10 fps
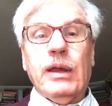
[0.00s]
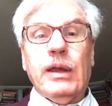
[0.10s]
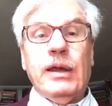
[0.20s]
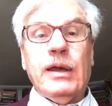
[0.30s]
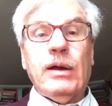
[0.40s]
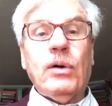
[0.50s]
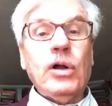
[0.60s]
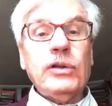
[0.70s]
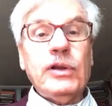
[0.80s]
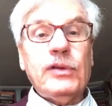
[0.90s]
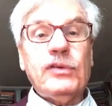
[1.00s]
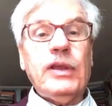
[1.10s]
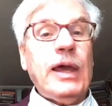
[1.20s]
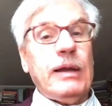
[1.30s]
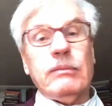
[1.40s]
on. Others,
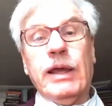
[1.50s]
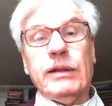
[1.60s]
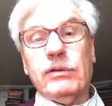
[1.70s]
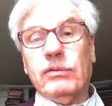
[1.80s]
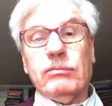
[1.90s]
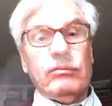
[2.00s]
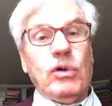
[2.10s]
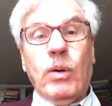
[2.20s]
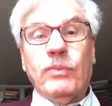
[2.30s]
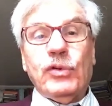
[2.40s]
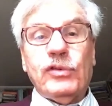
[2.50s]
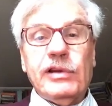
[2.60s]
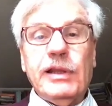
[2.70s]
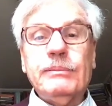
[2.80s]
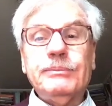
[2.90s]
and
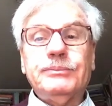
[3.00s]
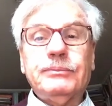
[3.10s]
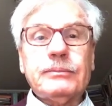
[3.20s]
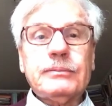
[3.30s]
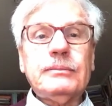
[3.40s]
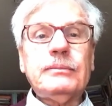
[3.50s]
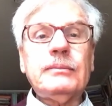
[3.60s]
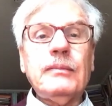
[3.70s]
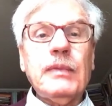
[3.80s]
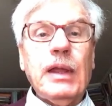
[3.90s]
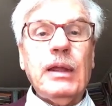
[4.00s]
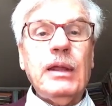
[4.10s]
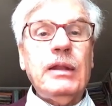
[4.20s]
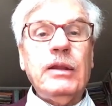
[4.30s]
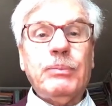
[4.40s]
obviously
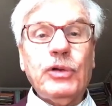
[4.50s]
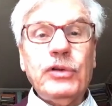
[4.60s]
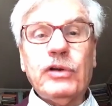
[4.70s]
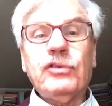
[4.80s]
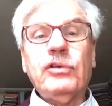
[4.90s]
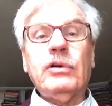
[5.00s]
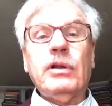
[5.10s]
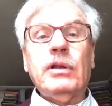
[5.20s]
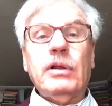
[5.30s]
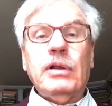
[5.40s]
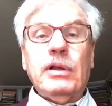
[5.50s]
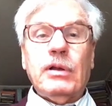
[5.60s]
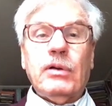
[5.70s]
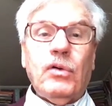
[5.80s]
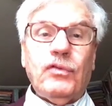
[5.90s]
the production
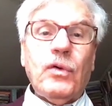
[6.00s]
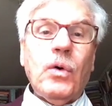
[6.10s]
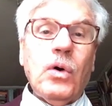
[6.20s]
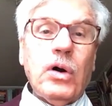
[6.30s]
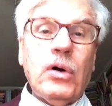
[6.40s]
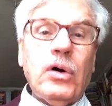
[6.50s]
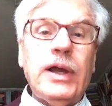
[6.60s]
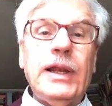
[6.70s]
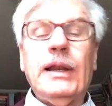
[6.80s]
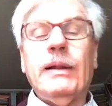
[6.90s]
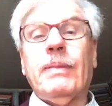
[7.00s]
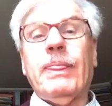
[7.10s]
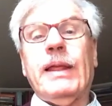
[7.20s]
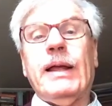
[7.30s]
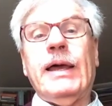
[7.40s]
of oil
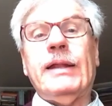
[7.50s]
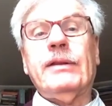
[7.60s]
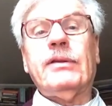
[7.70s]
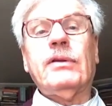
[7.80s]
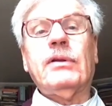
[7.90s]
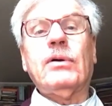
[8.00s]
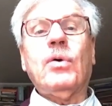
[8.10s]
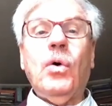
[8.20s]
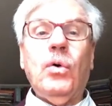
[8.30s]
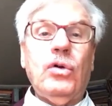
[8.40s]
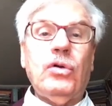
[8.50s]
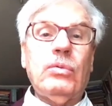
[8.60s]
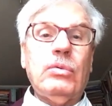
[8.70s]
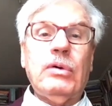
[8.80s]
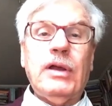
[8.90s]
and coal.
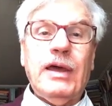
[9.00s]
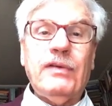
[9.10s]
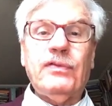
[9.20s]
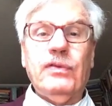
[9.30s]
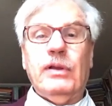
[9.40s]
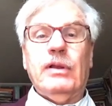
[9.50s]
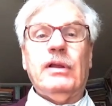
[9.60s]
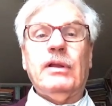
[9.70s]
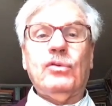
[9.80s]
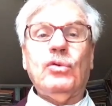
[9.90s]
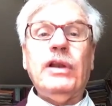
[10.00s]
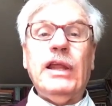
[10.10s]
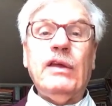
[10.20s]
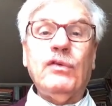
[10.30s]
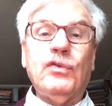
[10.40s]
We have to
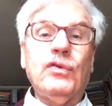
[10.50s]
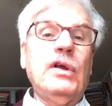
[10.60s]
leave